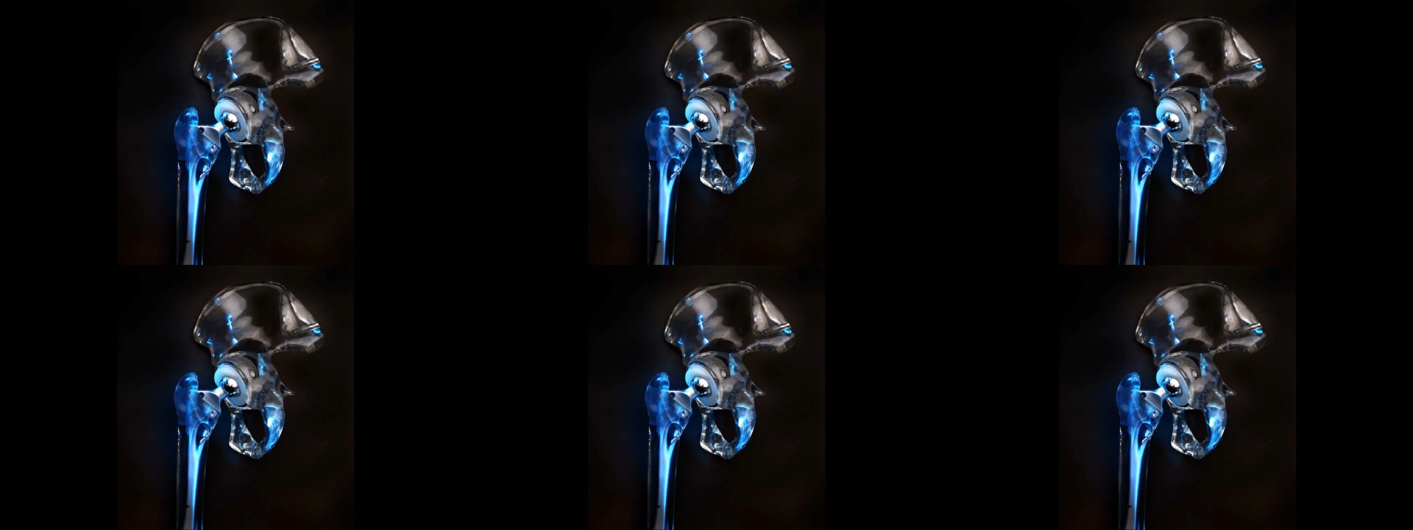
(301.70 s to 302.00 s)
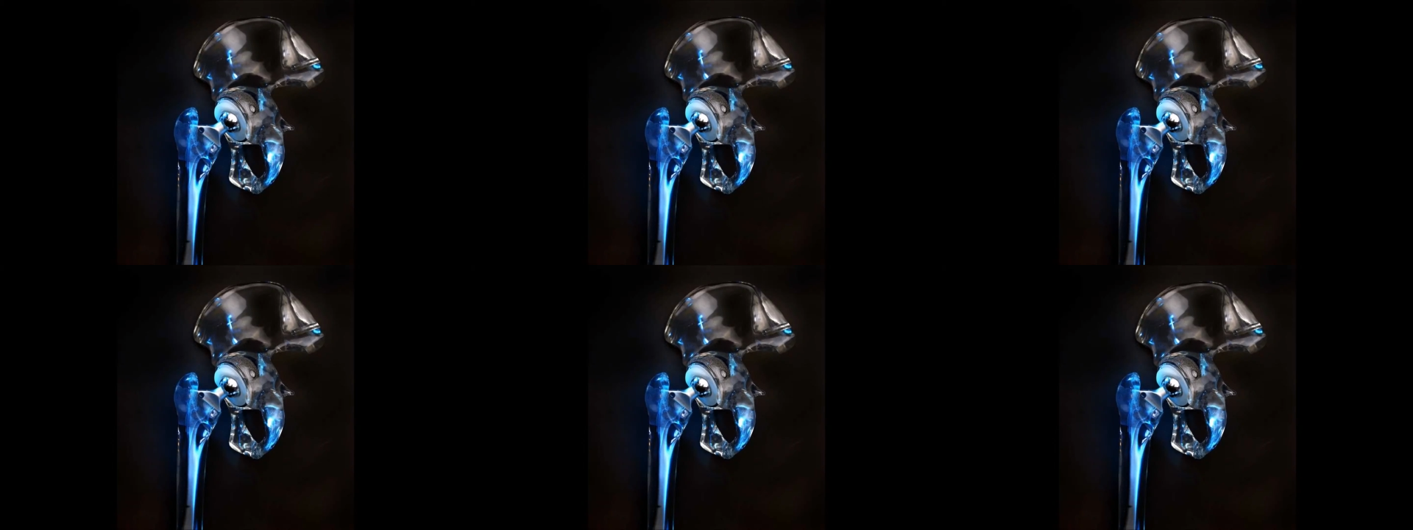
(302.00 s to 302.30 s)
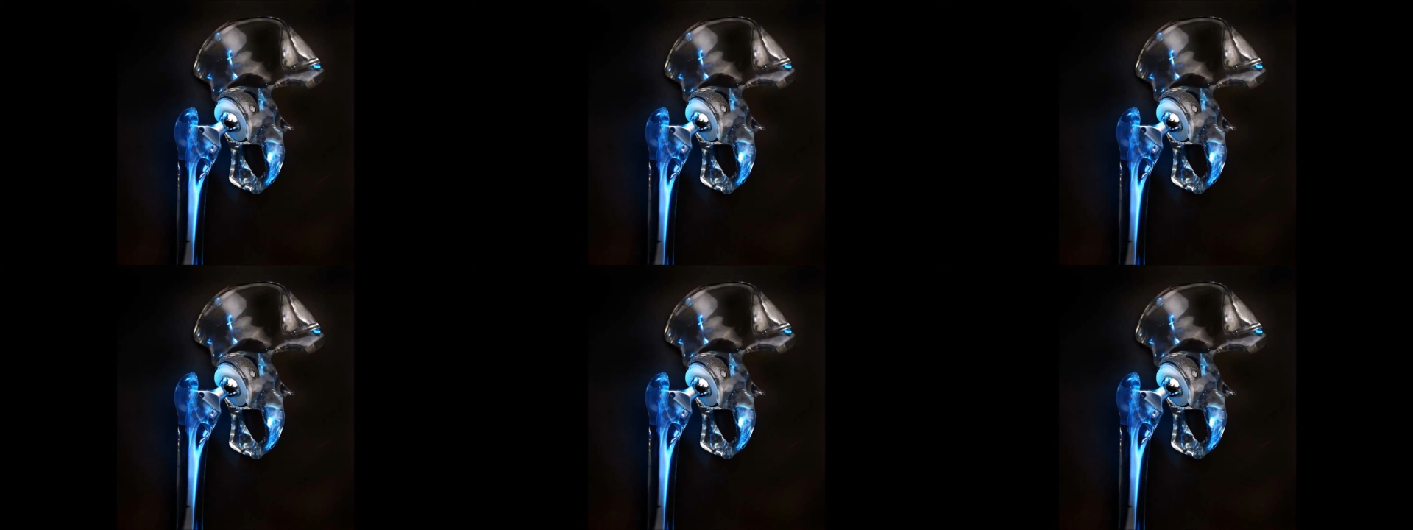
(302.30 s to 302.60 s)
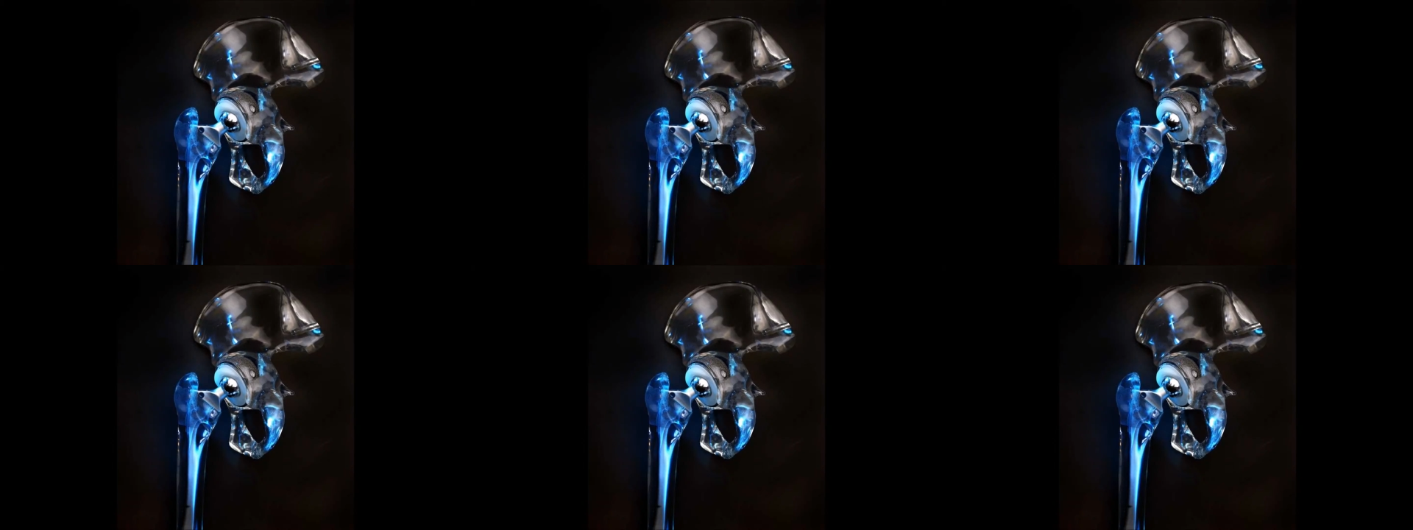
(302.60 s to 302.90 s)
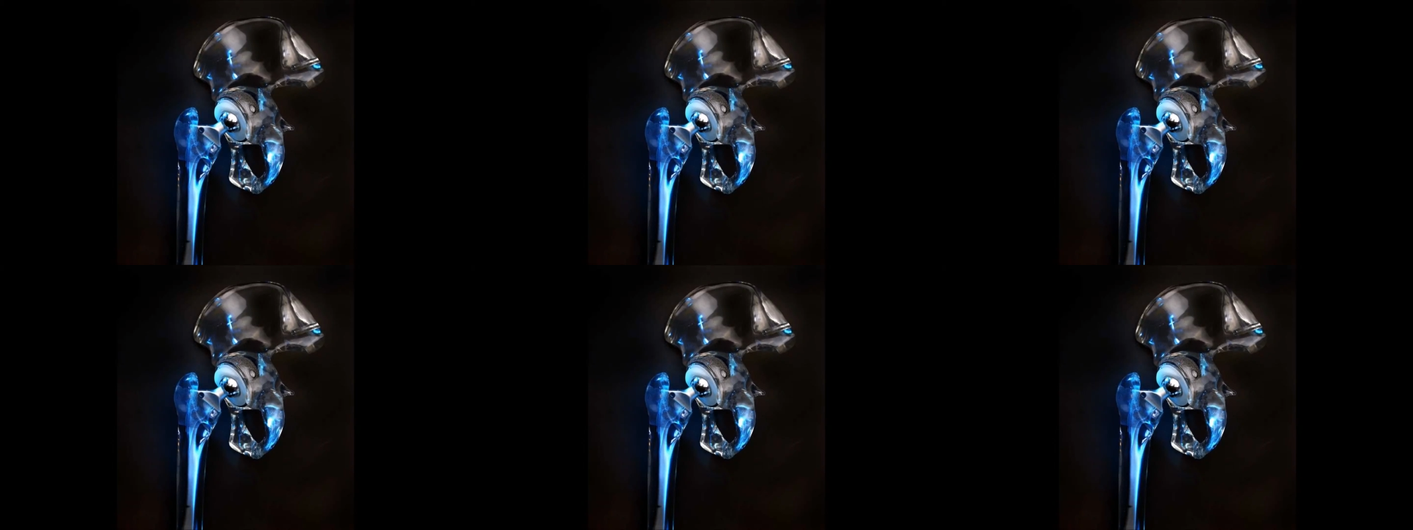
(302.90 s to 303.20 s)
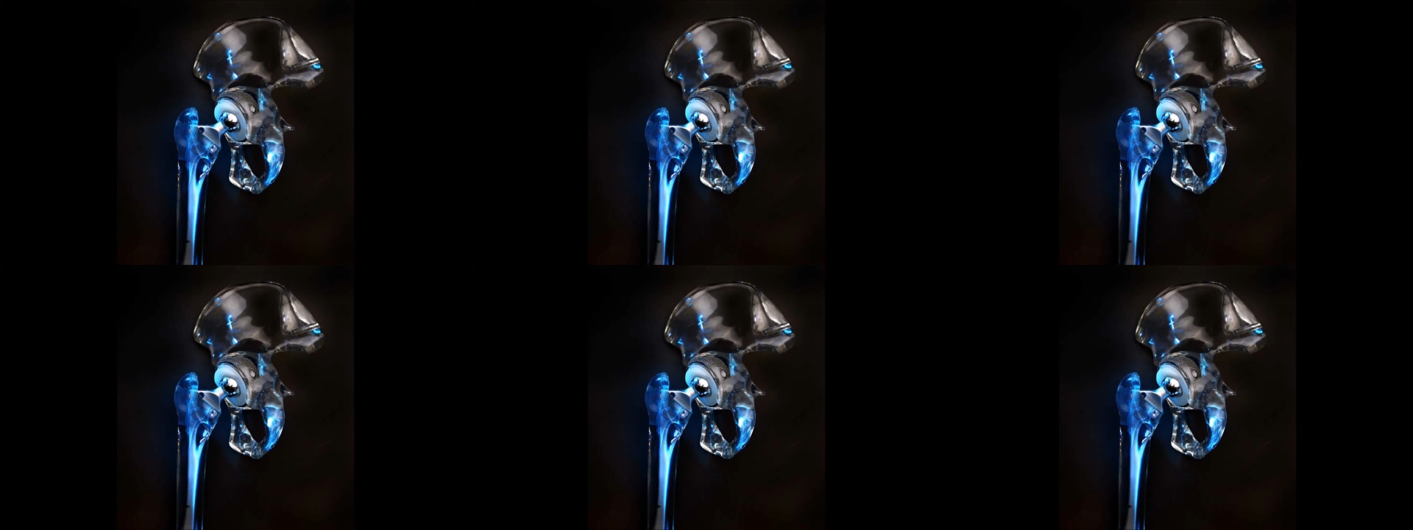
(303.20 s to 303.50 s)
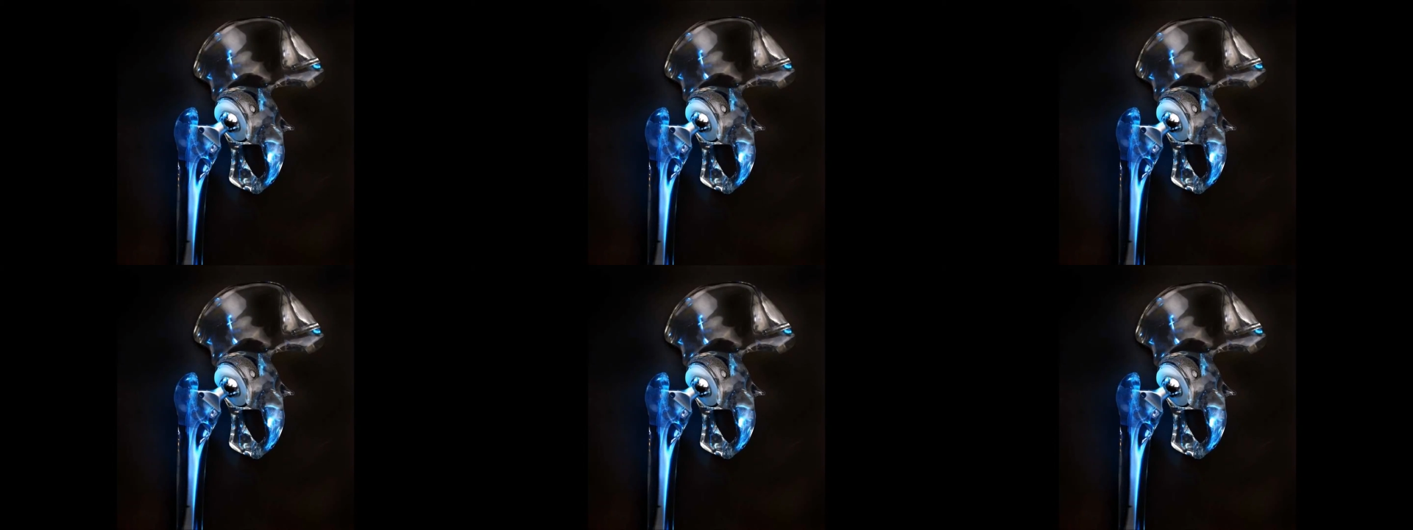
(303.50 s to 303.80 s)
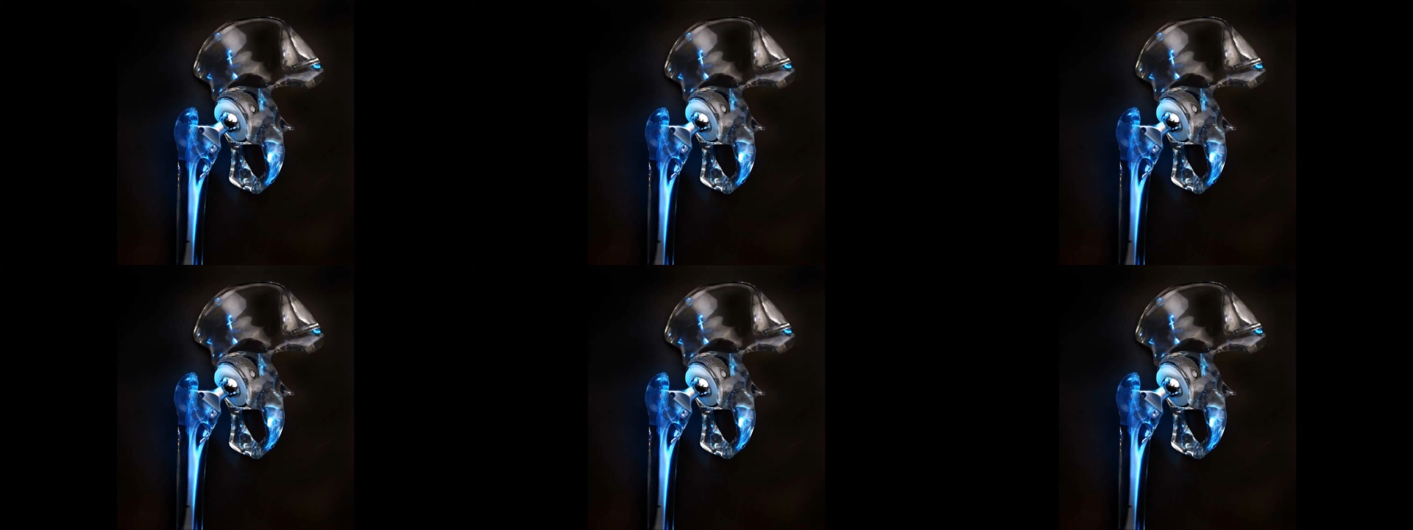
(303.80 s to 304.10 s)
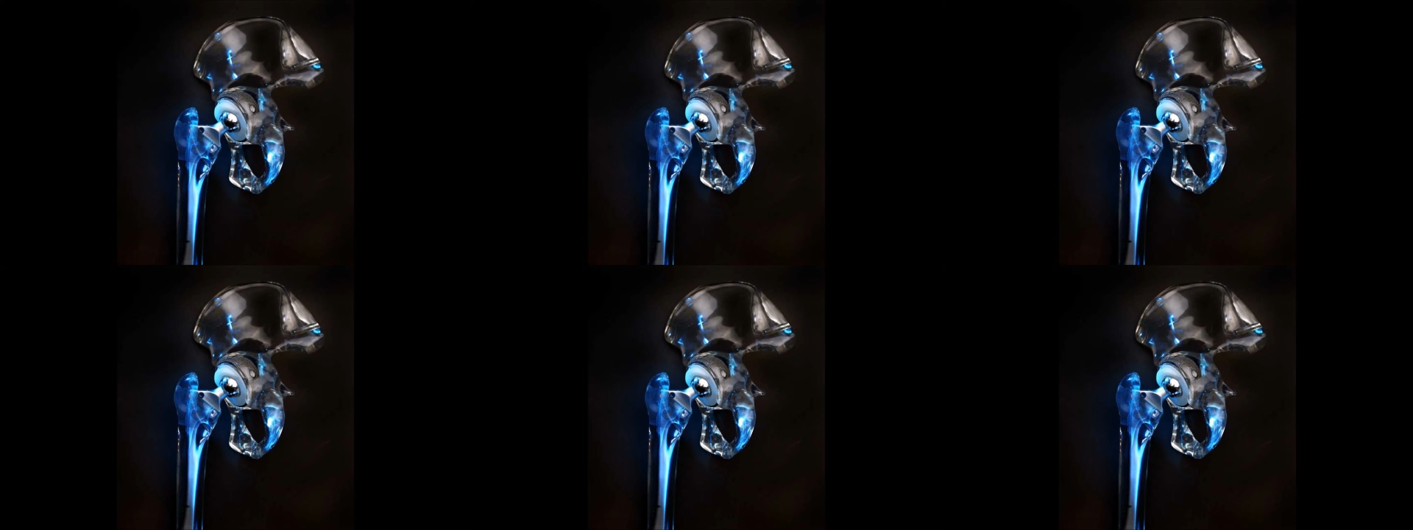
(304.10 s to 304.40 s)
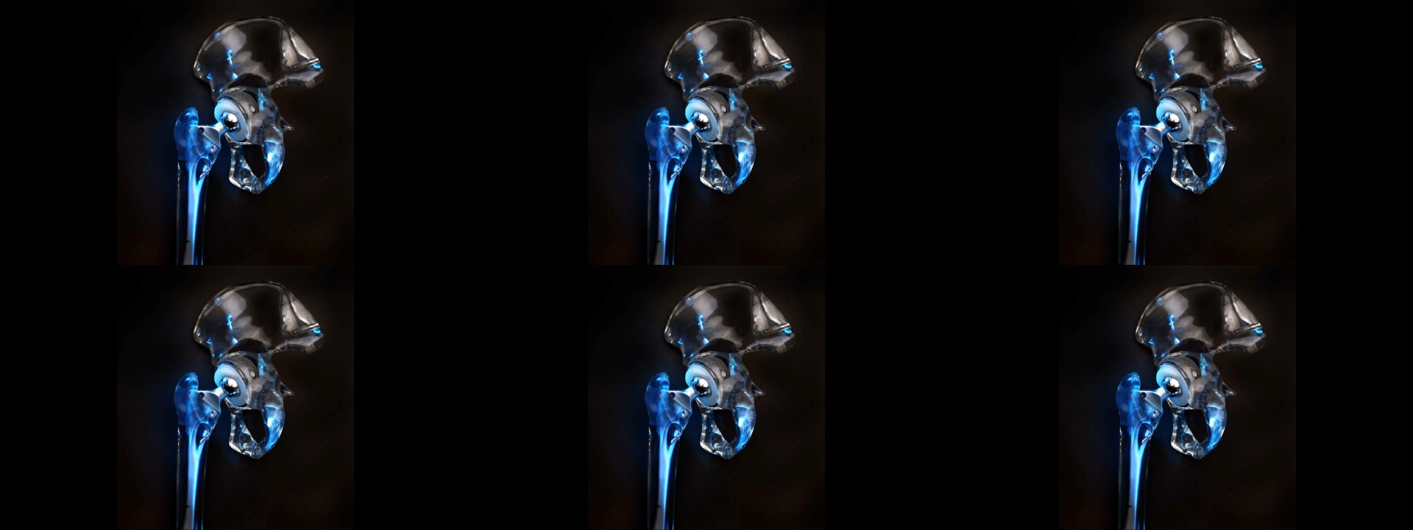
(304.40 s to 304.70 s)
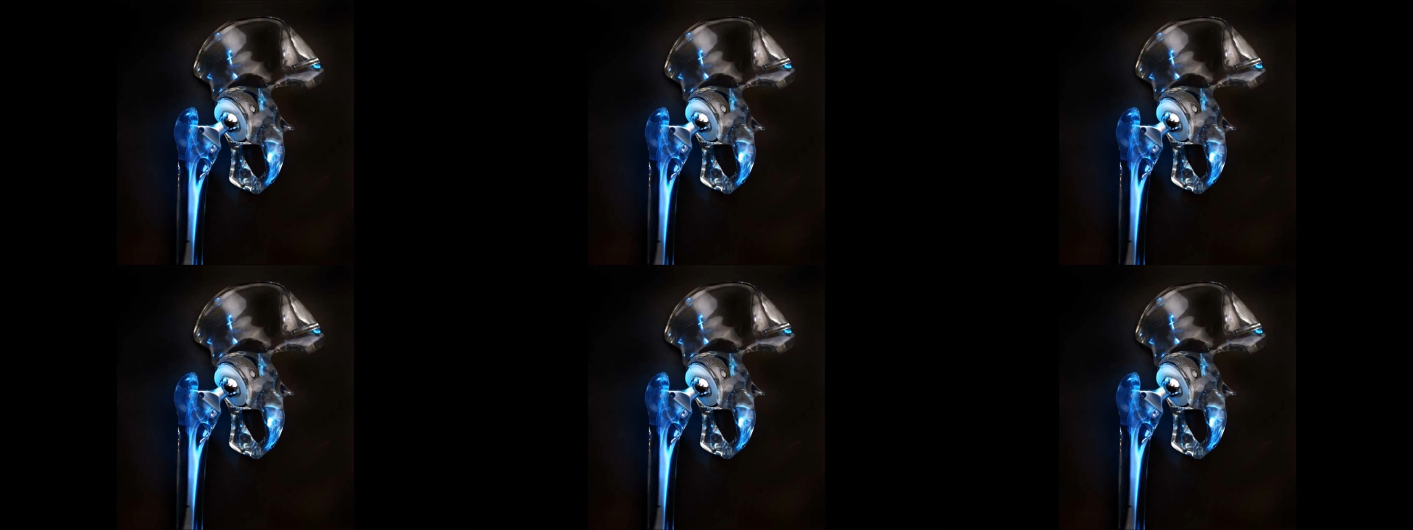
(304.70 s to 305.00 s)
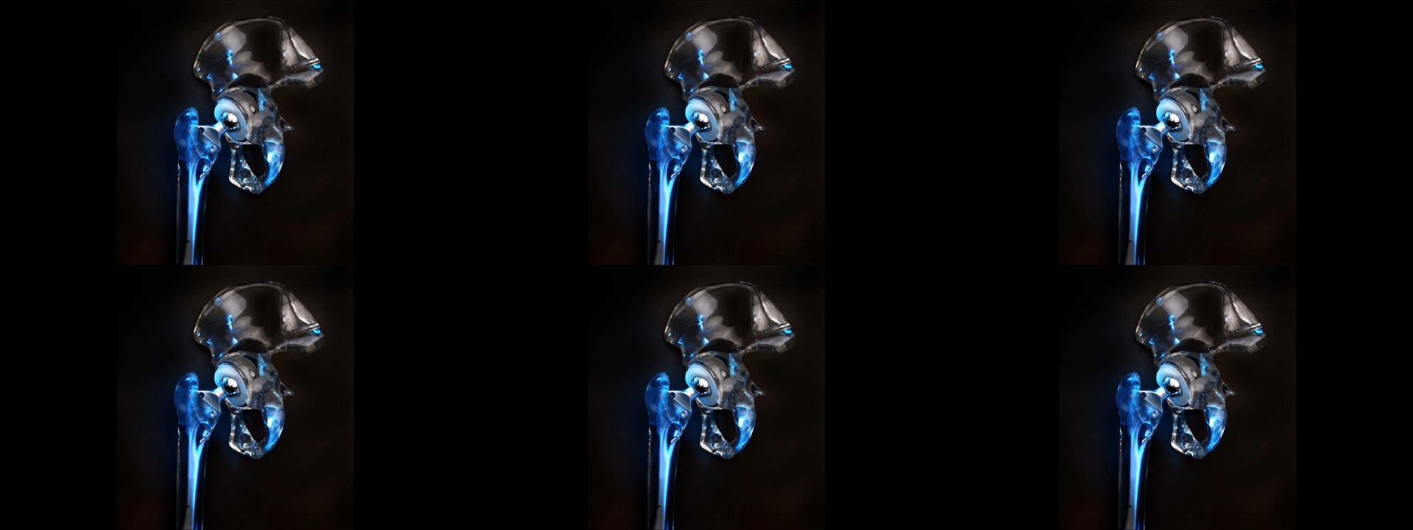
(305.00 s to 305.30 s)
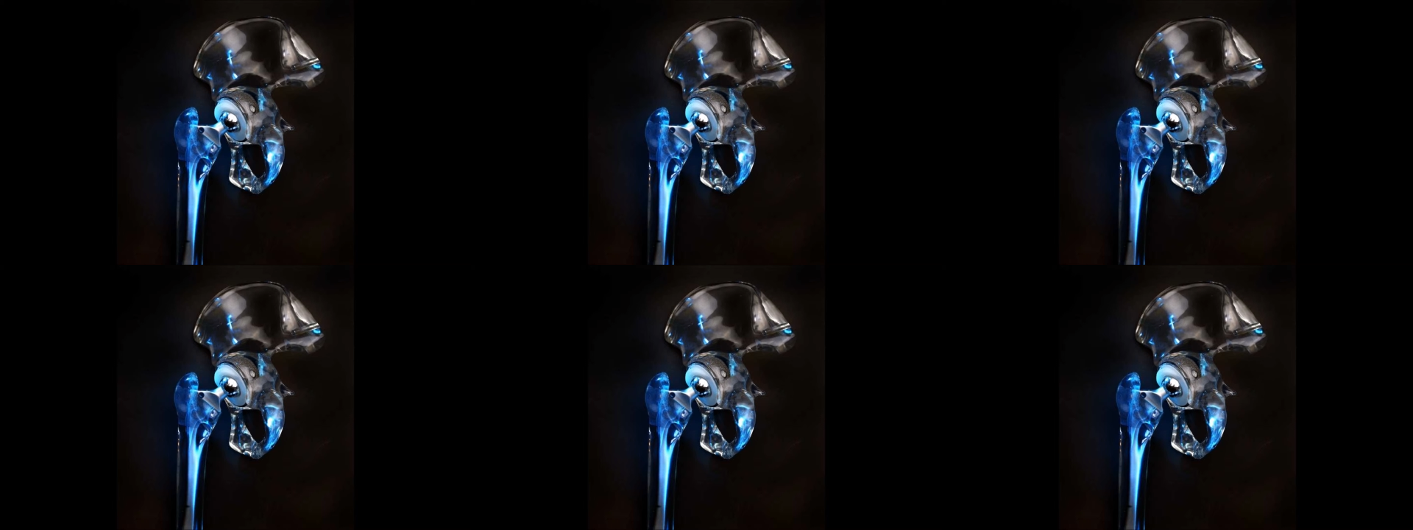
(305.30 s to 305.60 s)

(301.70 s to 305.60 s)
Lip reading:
Nobody's mouth can be seen.